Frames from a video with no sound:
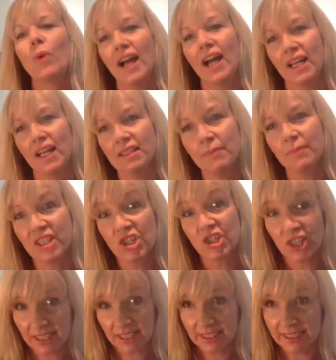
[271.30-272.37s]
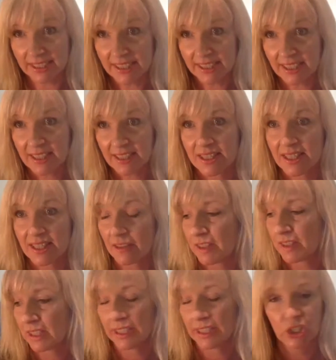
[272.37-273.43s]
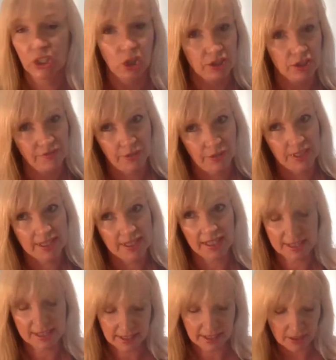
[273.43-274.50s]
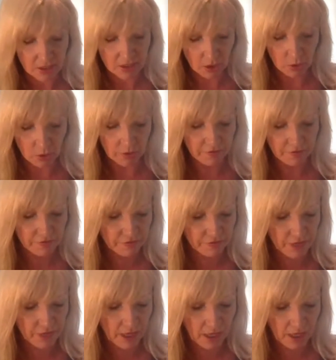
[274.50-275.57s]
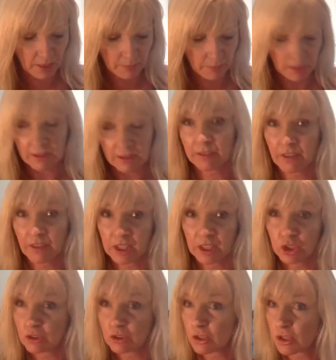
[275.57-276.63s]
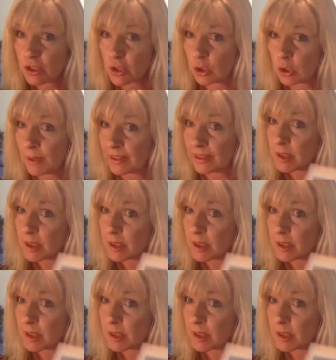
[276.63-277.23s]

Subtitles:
Well, my chick lit is definitely not very sexy. So if I could just talk